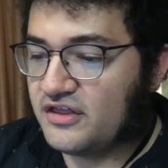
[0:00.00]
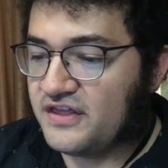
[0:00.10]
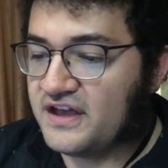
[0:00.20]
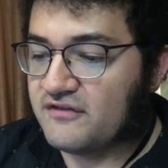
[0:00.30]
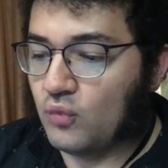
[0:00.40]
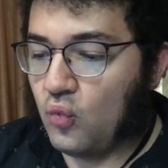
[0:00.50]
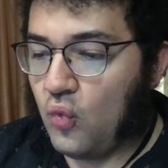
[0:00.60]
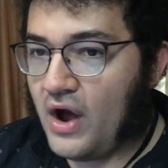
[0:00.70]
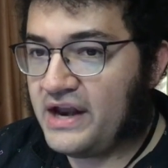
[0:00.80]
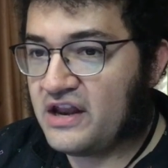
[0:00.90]
Think of
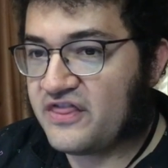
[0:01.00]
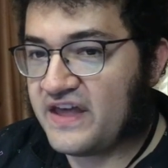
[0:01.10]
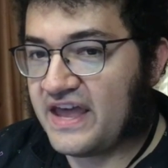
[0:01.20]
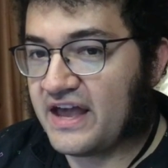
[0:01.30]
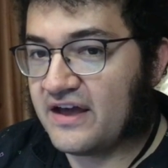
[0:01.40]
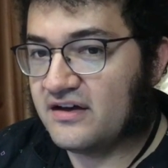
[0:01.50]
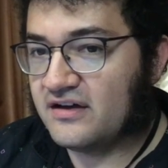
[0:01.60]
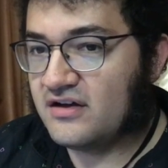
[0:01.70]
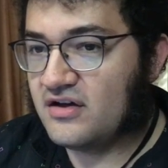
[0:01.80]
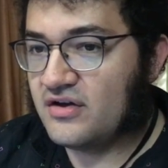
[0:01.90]
one thing
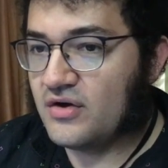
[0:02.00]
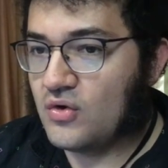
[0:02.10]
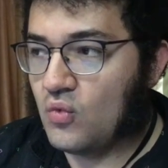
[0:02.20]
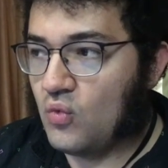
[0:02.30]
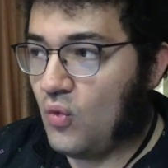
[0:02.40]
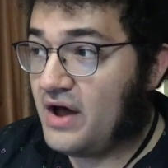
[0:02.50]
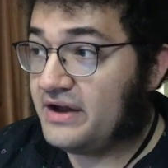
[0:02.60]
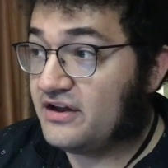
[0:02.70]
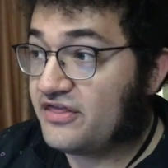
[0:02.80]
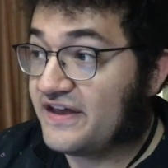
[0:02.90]

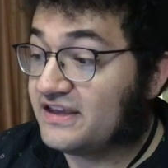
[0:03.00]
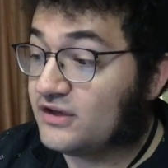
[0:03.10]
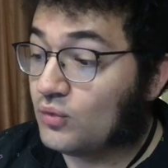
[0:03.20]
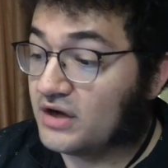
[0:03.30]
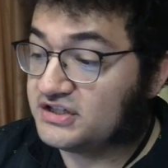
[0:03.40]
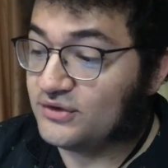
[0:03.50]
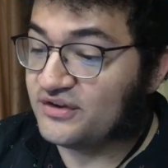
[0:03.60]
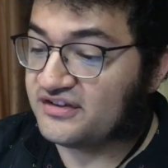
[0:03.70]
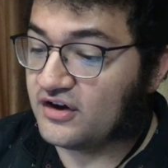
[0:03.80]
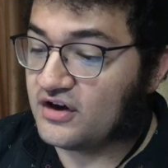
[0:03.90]
you want to do
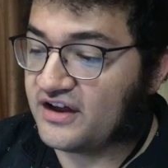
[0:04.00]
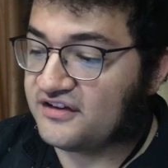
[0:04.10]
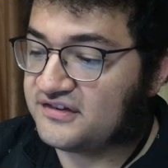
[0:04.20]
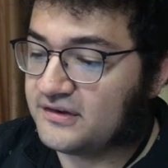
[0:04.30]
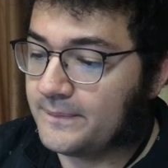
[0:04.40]
as an artist.